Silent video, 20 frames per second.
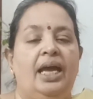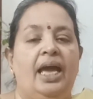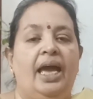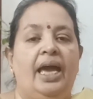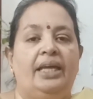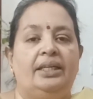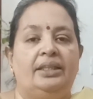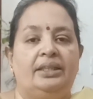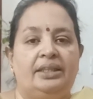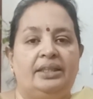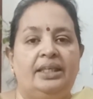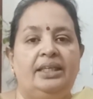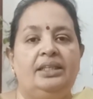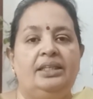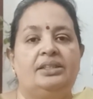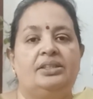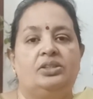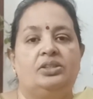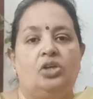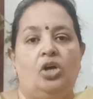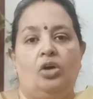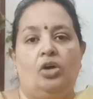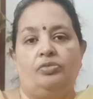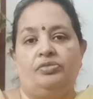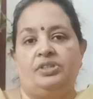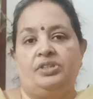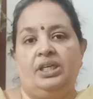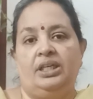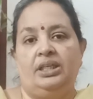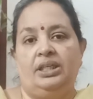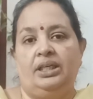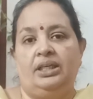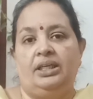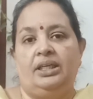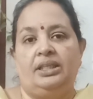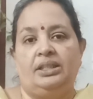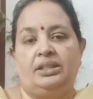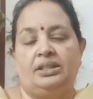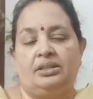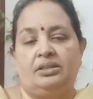and thinks of sending
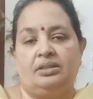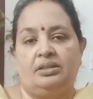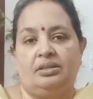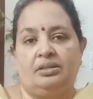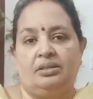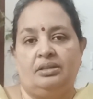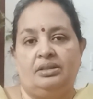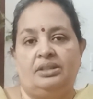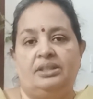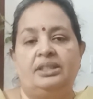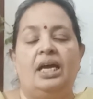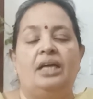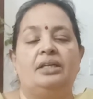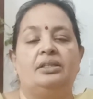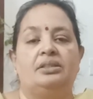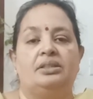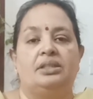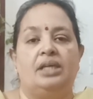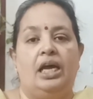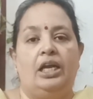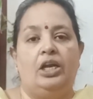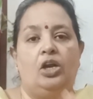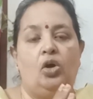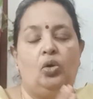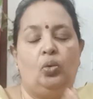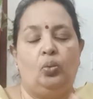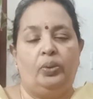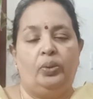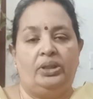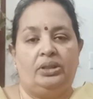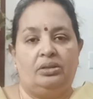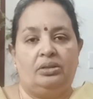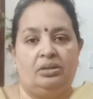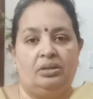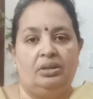his sons along with